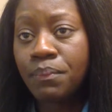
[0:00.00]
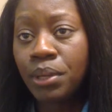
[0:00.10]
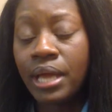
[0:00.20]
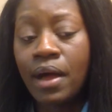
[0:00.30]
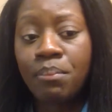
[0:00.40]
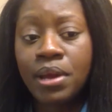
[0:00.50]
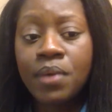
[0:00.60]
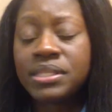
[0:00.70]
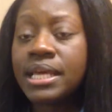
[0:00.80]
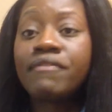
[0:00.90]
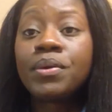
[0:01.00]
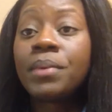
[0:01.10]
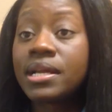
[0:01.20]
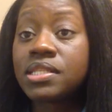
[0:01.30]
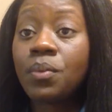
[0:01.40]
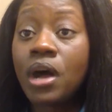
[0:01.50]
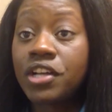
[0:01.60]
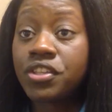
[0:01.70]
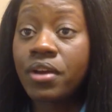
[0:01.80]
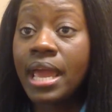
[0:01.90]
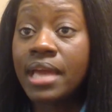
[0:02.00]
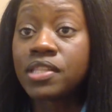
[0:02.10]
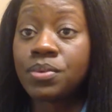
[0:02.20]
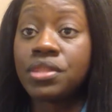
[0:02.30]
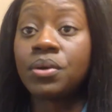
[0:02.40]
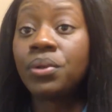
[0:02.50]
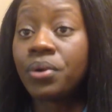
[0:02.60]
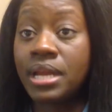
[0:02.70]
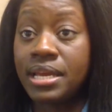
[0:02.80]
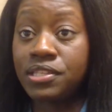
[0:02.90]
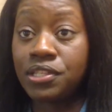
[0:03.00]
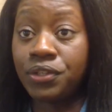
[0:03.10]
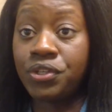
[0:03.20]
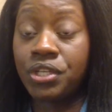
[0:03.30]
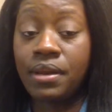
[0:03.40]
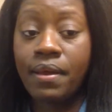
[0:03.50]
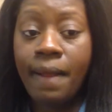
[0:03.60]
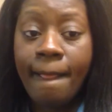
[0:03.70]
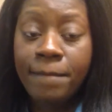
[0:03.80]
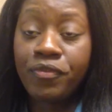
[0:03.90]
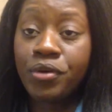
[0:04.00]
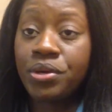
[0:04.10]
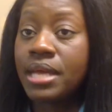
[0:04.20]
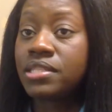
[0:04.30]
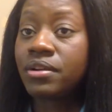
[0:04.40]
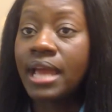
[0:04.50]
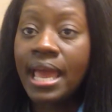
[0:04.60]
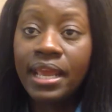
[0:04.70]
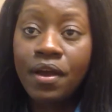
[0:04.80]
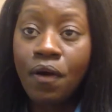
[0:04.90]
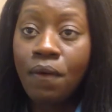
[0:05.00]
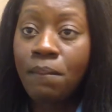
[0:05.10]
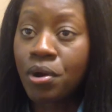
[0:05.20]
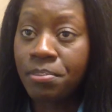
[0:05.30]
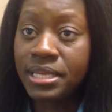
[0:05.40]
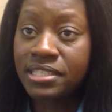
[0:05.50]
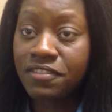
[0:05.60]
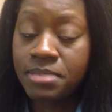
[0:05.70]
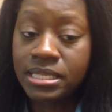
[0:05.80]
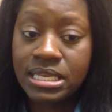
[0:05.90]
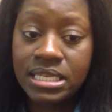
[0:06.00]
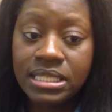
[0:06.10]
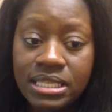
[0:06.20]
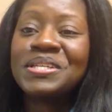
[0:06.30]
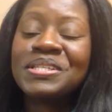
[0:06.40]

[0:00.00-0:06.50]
Ebola outbreak was that everyone had to wash their hands with a chlorinated solution before you entered any home or place of business.